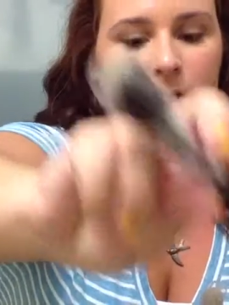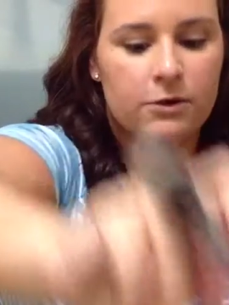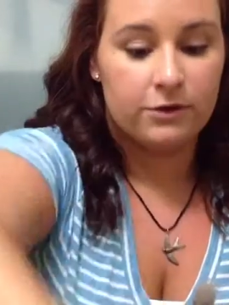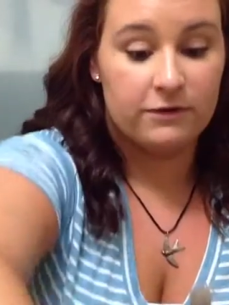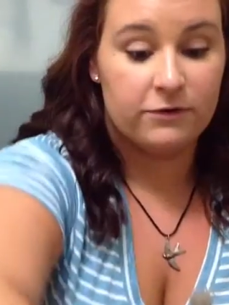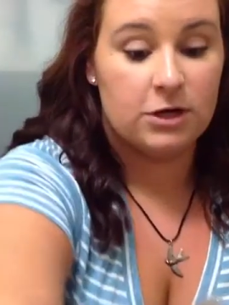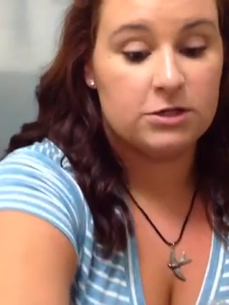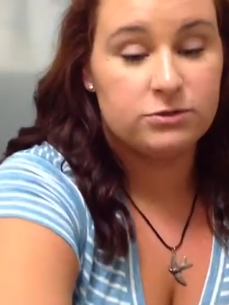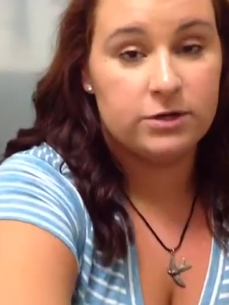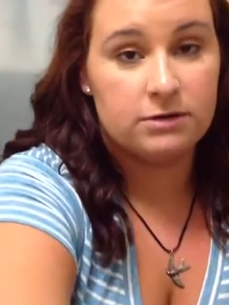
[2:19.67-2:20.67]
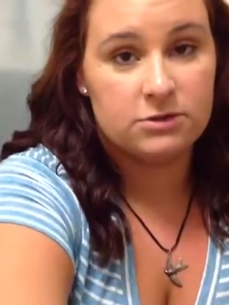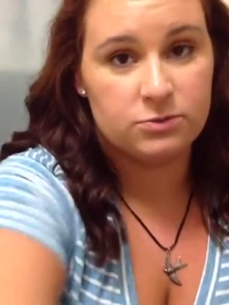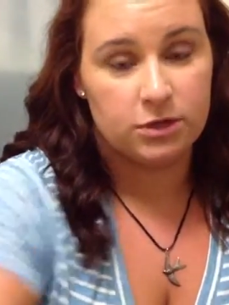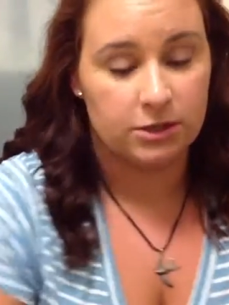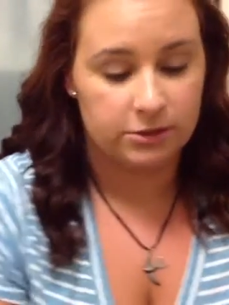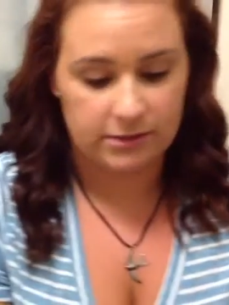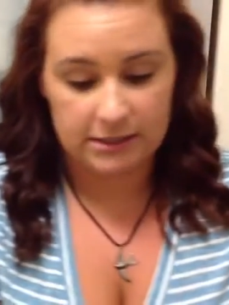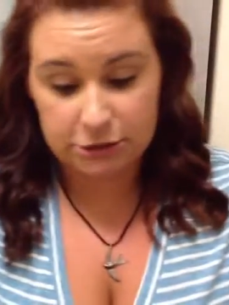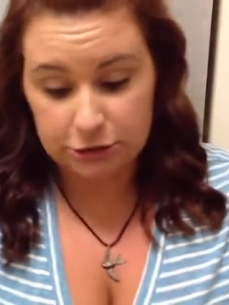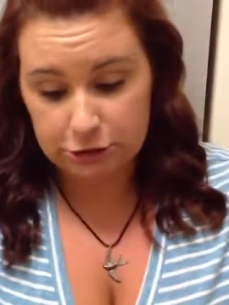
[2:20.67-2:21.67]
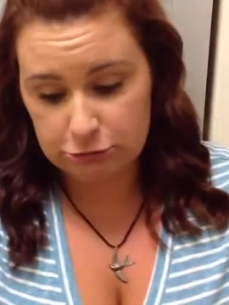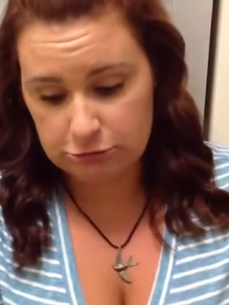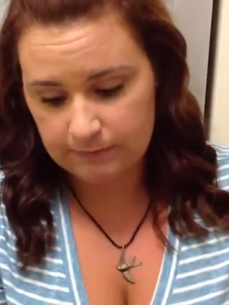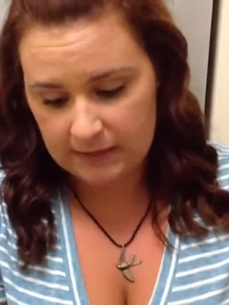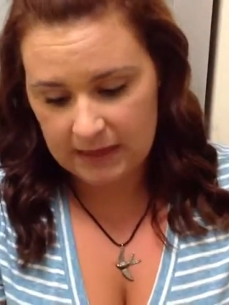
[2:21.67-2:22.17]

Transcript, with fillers: Great for contouring, which we all know that I do.